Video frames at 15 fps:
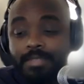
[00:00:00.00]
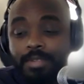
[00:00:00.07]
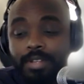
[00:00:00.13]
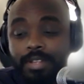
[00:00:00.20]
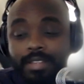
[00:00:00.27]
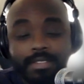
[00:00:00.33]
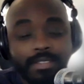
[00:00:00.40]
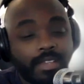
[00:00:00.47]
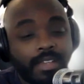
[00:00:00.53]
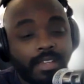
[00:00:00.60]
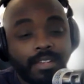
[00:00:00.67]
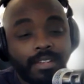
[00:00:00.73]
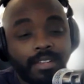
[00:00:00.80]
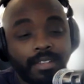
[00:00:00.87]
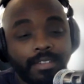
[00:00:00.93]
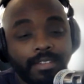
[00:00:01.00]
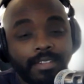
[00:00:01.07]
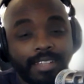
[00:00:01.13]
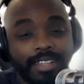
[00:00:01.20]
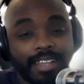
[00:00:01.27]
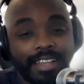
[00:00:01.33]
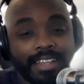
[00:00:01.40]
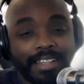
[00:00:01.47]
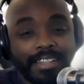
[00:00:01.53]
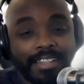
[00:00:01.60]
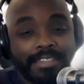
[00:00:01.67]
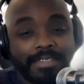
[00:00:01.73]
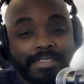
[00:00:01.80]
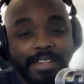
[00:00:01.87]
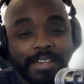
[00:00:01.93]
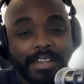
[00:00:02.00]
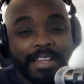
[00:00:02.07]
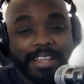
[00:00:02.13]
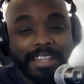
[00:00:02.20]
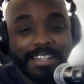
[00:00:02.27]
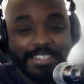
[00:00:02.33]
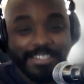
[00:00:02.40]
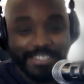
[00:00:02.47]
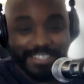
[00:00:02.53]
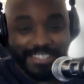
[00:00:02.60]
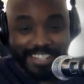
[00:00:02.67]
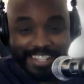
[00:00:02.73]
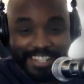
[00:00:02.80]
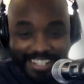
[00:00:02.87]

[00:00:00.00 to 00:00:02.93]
pretty exciting to look at. It's very interesting.